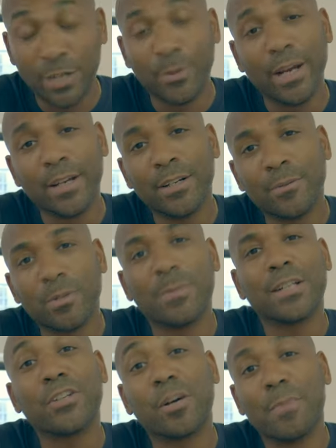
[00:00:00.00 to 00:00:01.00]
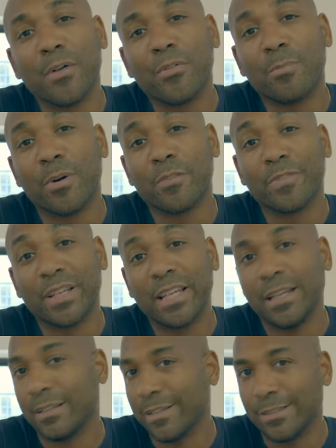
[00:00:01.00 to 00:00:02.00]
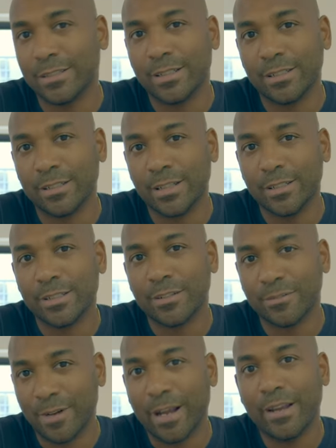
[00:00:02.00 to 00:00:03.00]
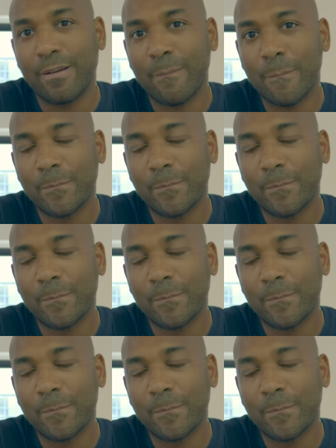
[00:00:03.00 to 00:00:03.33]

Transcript: Anyway, what am I talking about? The perfect kit doesn't exist, right?